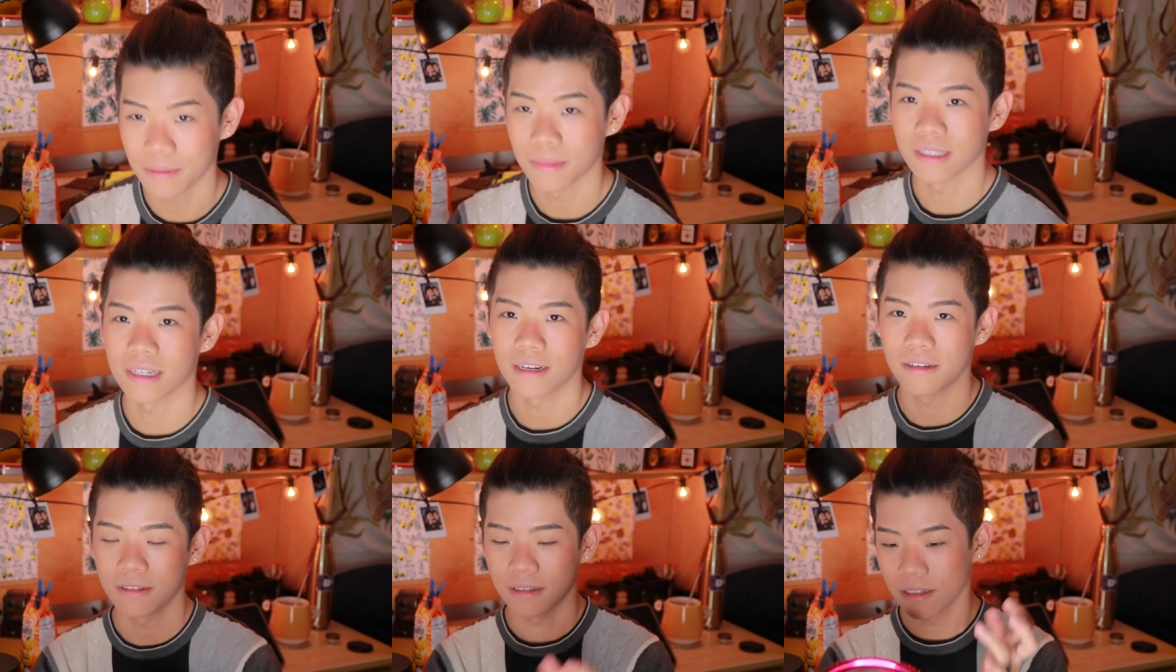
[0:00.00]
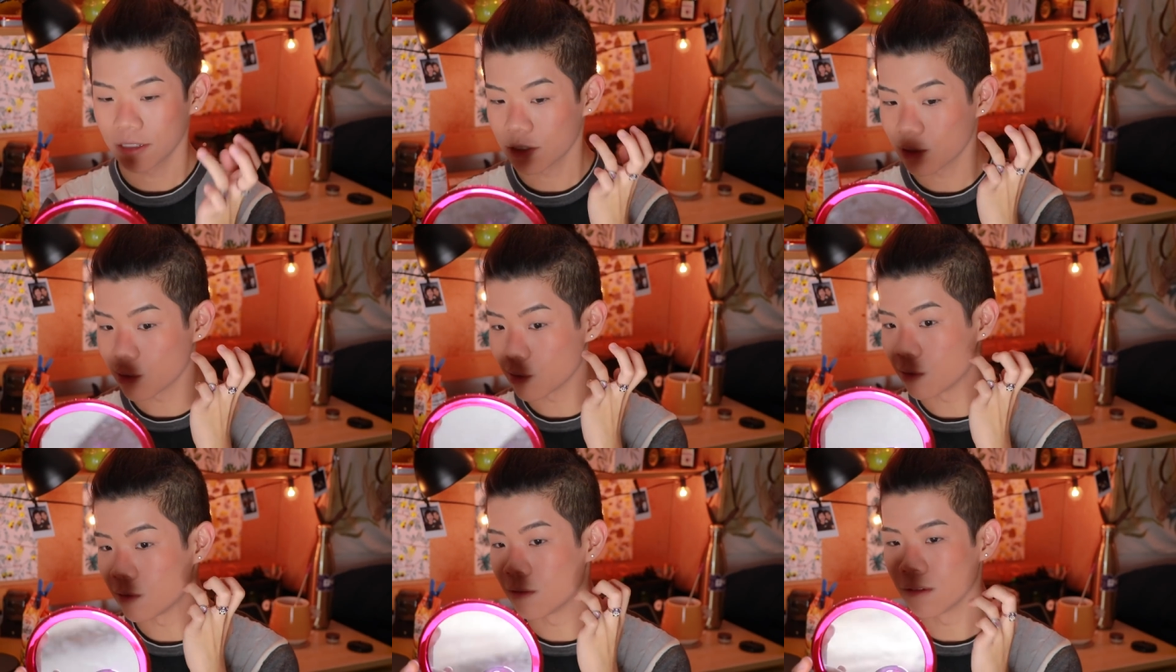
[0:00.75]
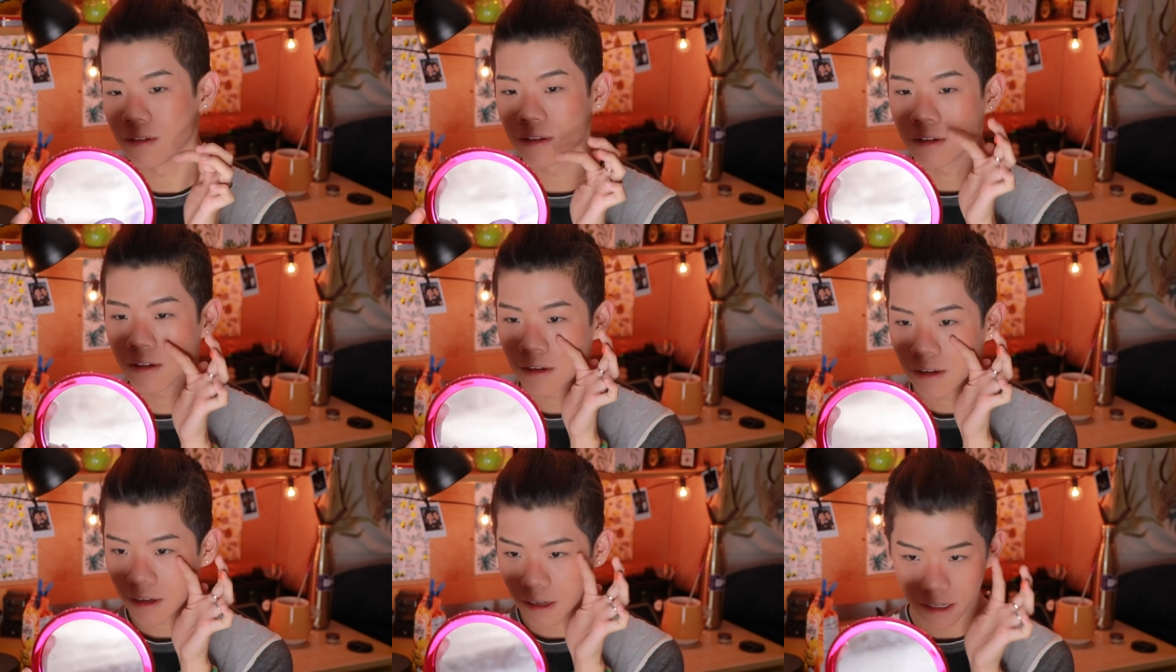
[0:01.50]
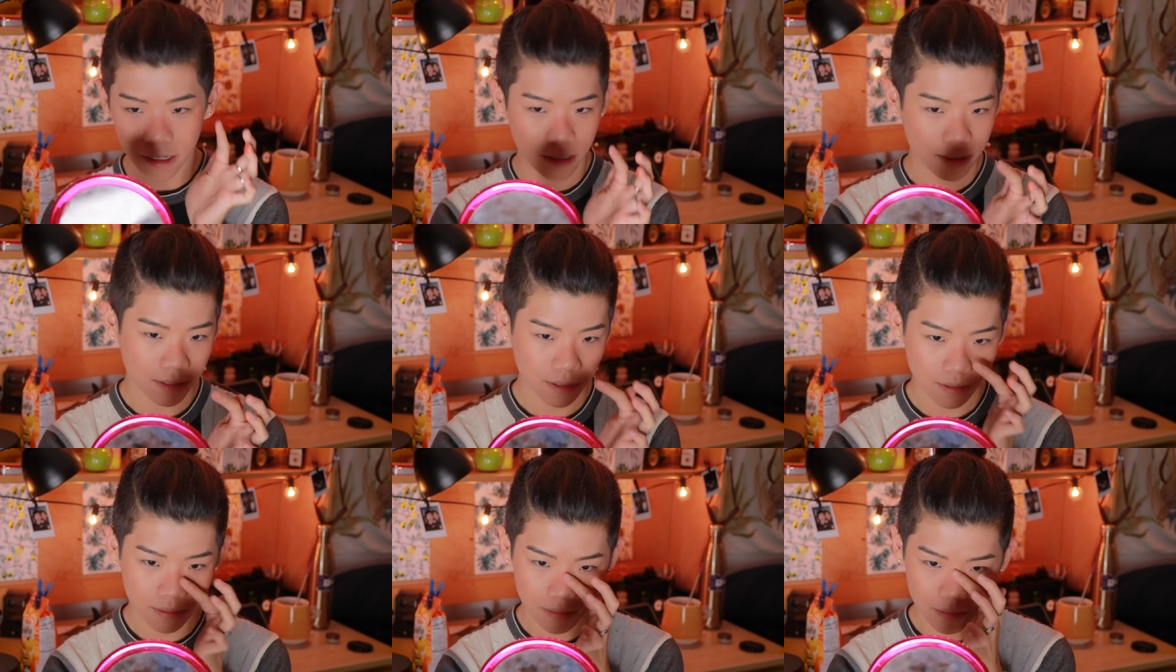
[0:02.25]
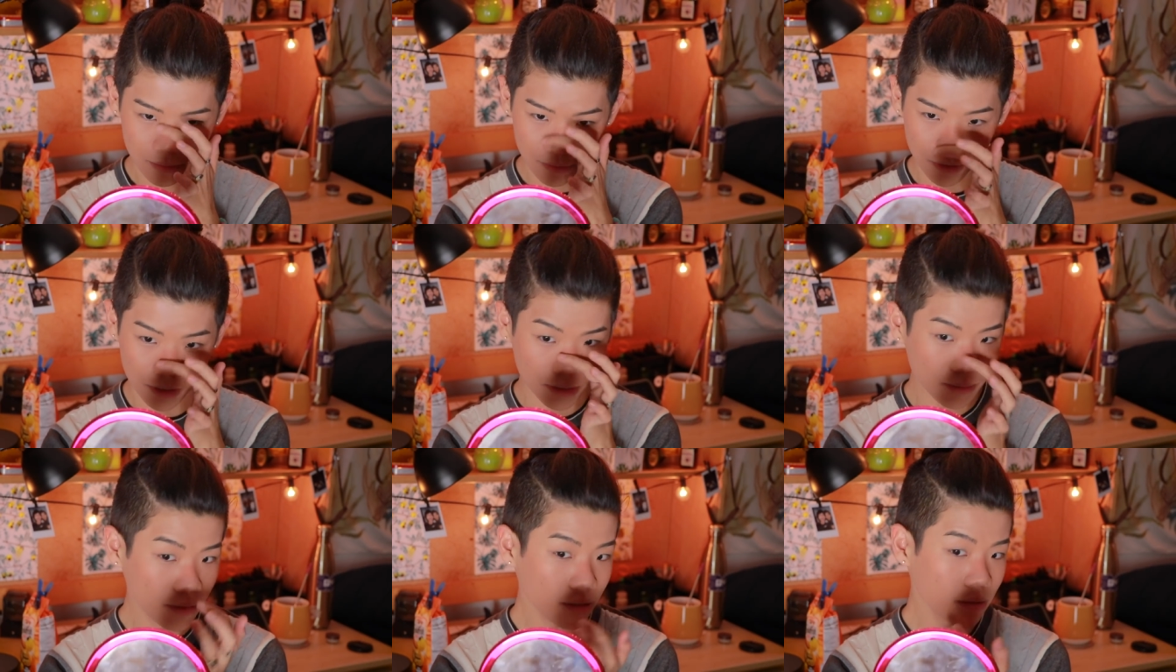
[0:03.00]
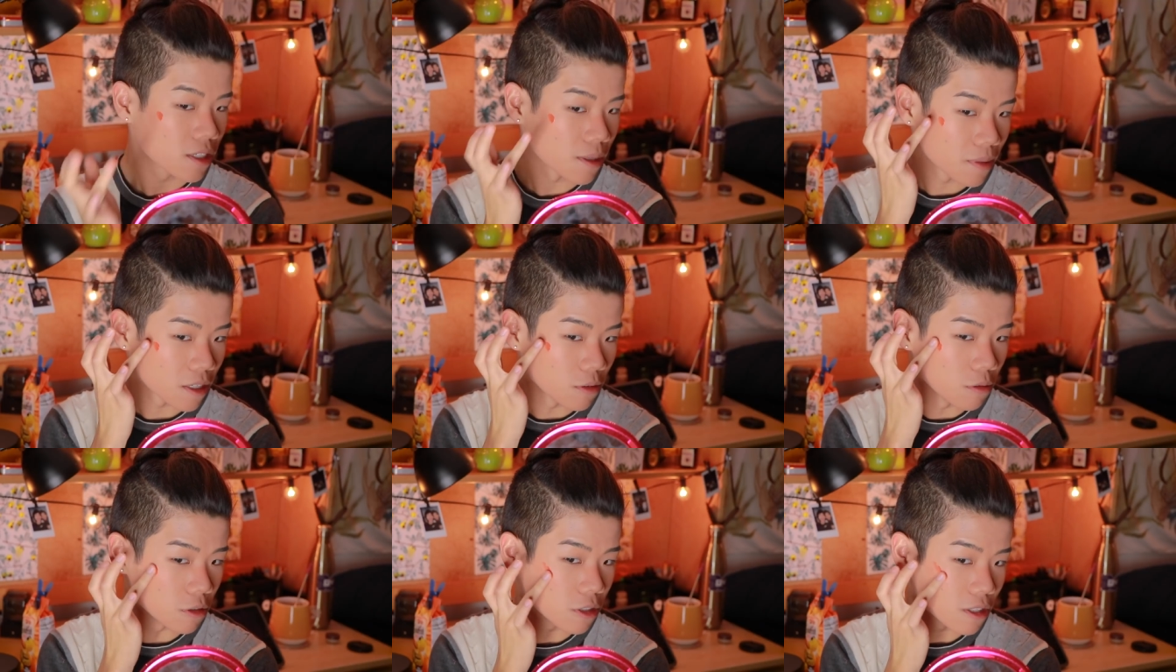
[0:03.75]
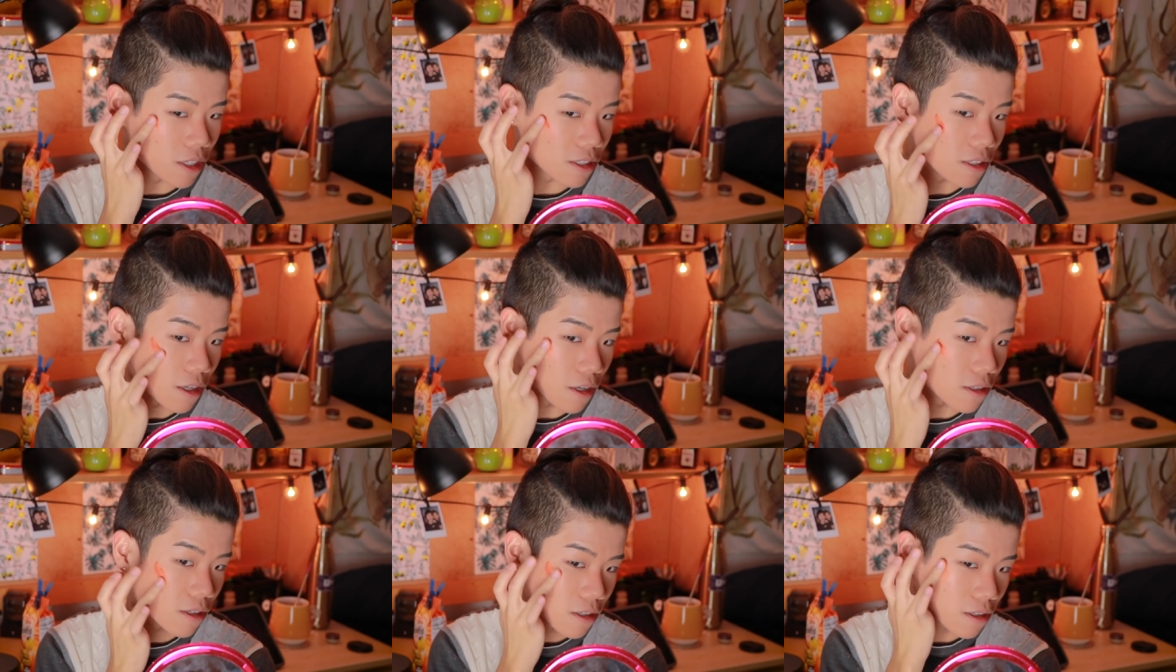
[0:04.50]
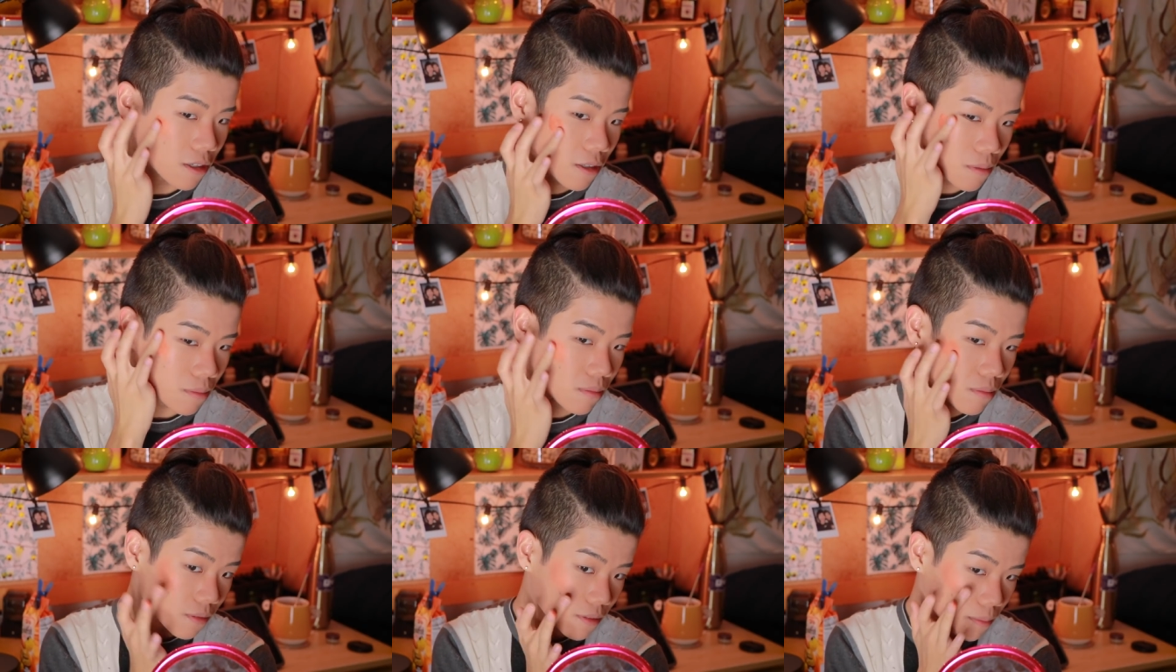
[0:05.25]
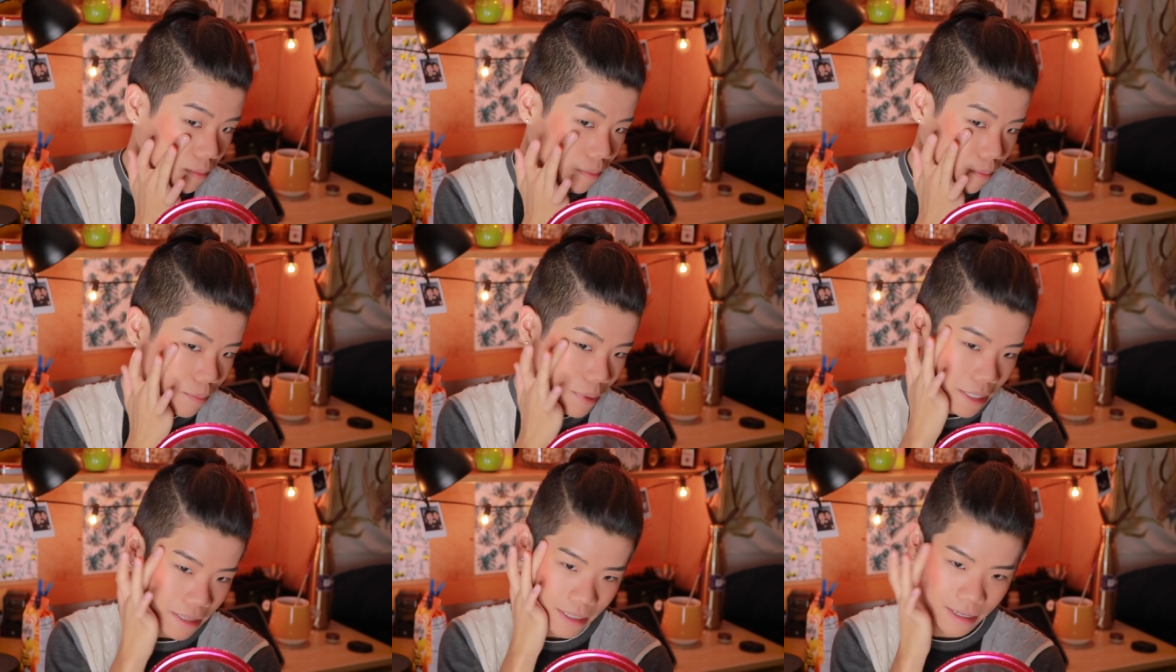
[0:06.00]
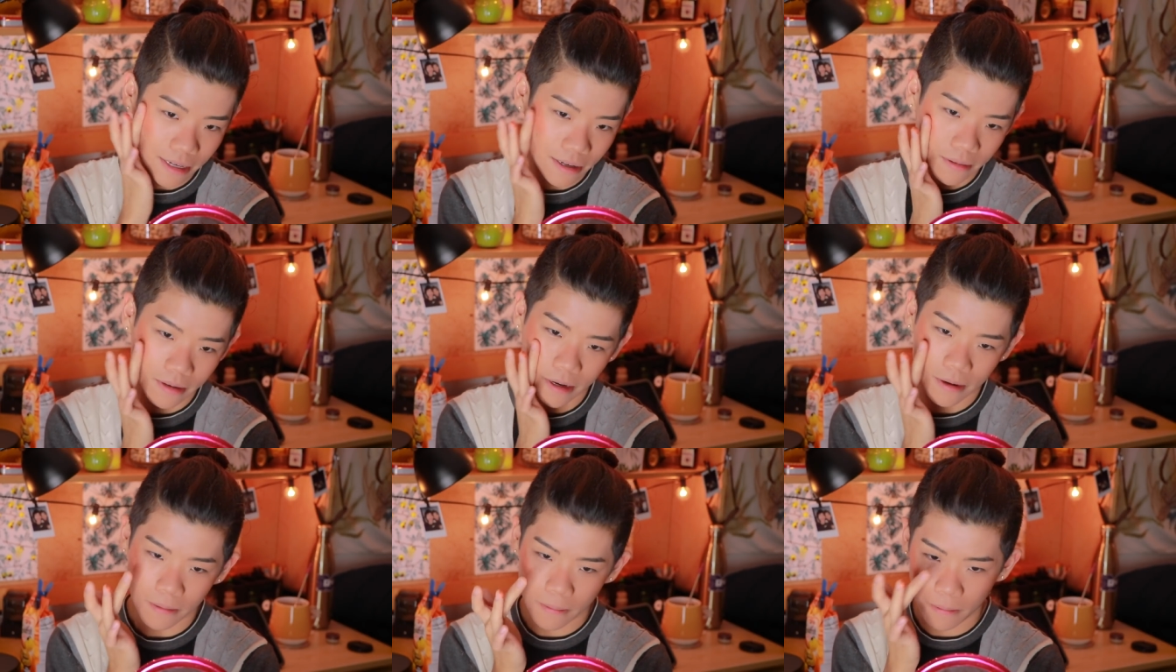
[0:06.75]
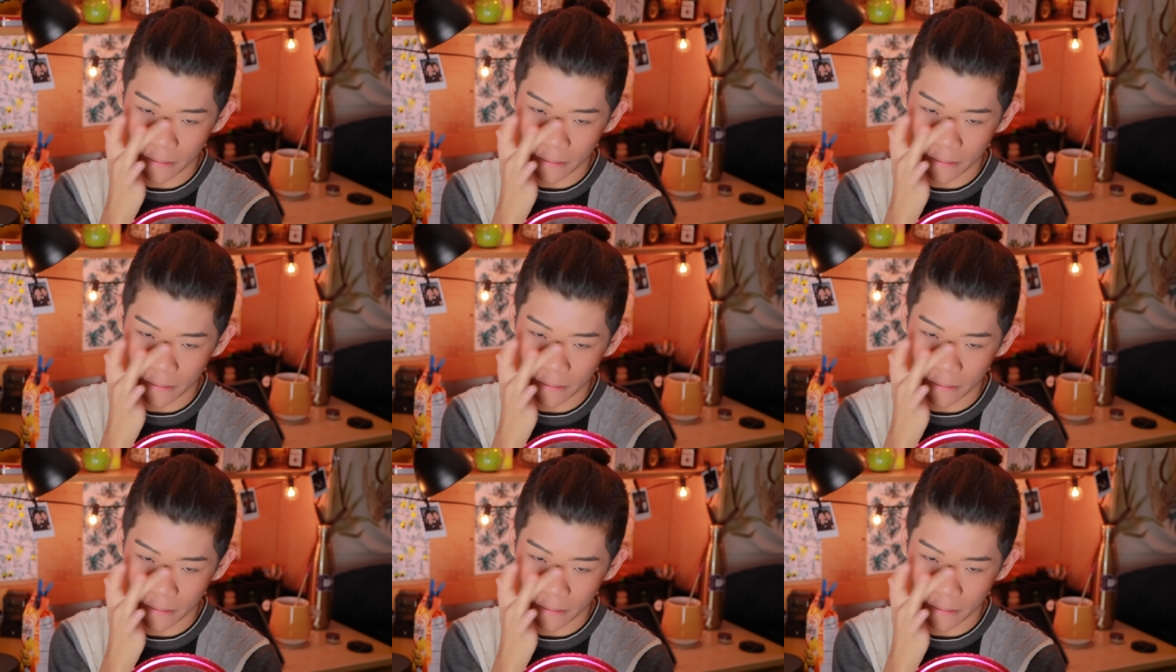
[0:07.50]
coming down to, I guess, visit me? It's coming down, oh shit, that's a lot. Um, I'm going to blend that out now.